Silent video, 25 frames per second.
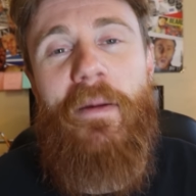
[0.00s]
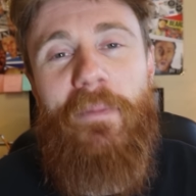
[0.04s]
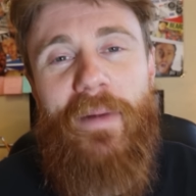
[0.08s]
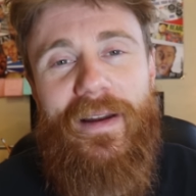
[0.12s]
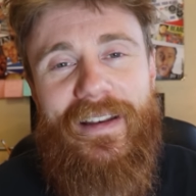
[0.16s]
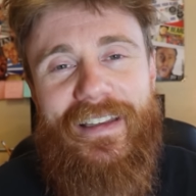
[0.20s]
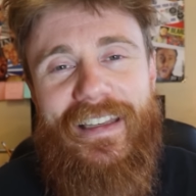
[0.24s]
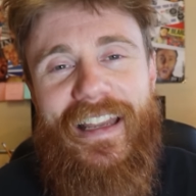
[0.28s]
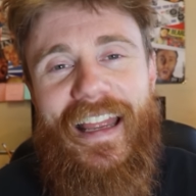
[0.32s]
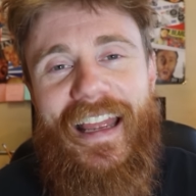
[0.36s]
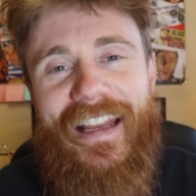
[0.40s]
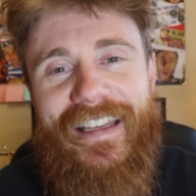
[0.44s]

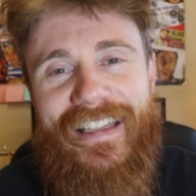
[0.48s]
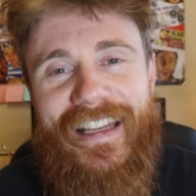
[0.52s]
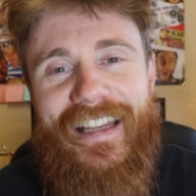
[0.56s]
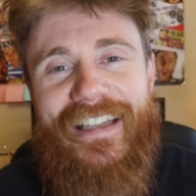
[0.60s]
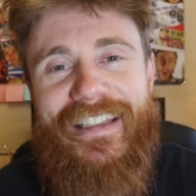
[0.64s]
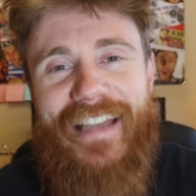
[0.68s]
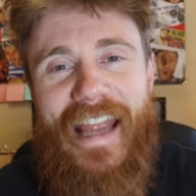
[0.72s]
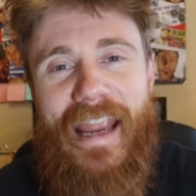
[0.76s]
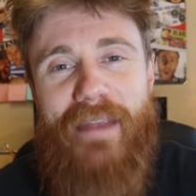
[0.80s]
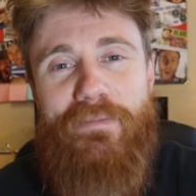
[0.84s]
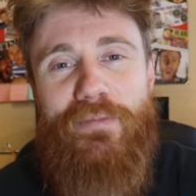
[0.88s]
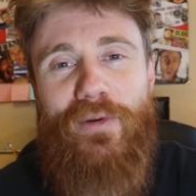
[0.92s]
But it
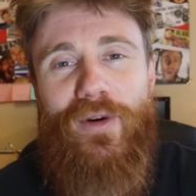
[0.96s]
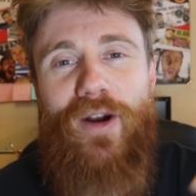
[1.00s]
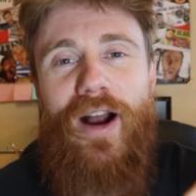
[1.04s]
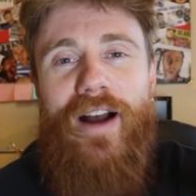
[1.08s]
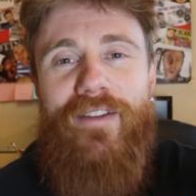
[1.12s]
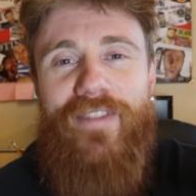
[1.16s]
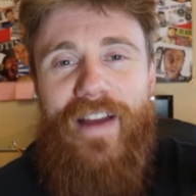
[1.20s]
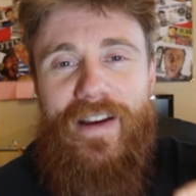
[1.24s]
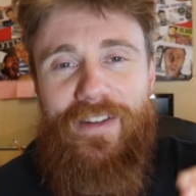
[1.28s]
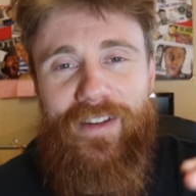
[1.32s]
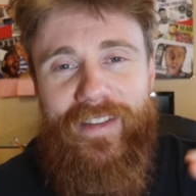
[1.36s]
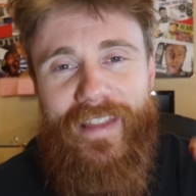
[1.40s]
did taper
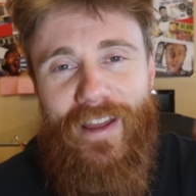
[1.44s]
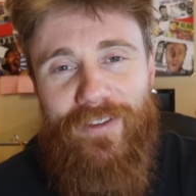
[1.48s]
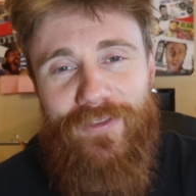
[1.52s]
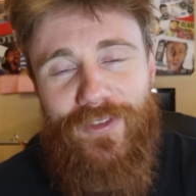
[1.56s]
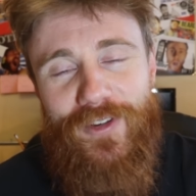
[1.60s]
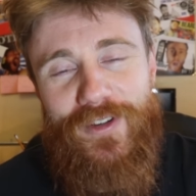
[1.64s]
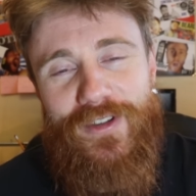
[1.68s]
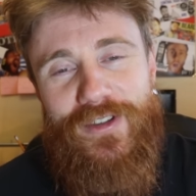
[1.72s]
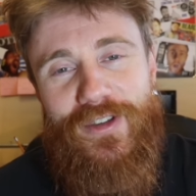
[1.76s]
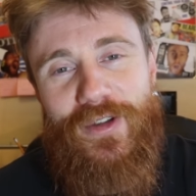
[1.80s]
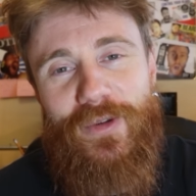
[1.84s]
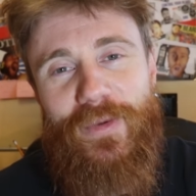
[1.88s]
off. After that
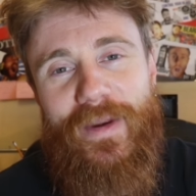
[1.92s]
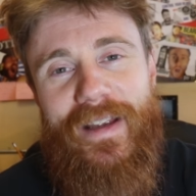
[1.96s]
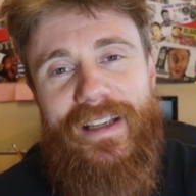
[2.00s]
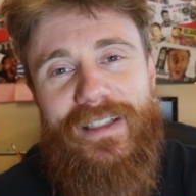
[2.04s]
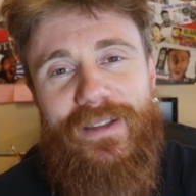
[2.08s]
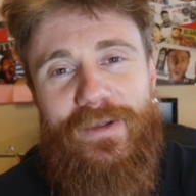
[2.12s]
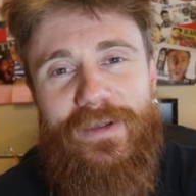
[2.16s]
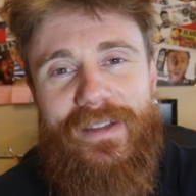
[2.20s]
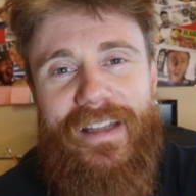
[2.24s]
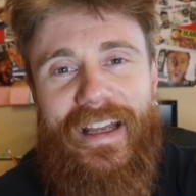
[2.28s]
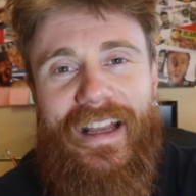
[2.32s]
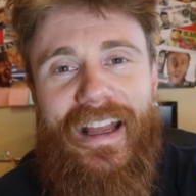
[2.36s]
first 2
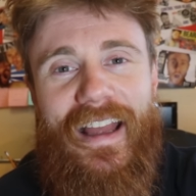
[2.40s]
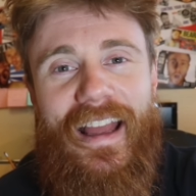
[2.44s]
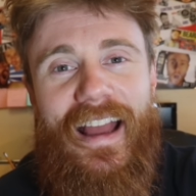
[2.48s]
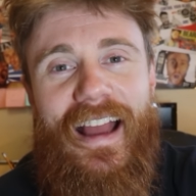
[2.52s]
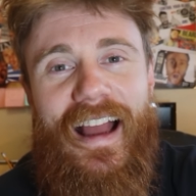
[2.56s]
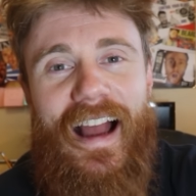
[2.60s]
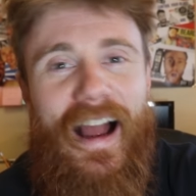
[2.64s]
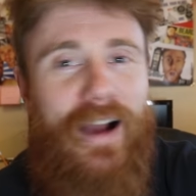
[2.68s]
weeks, it was like,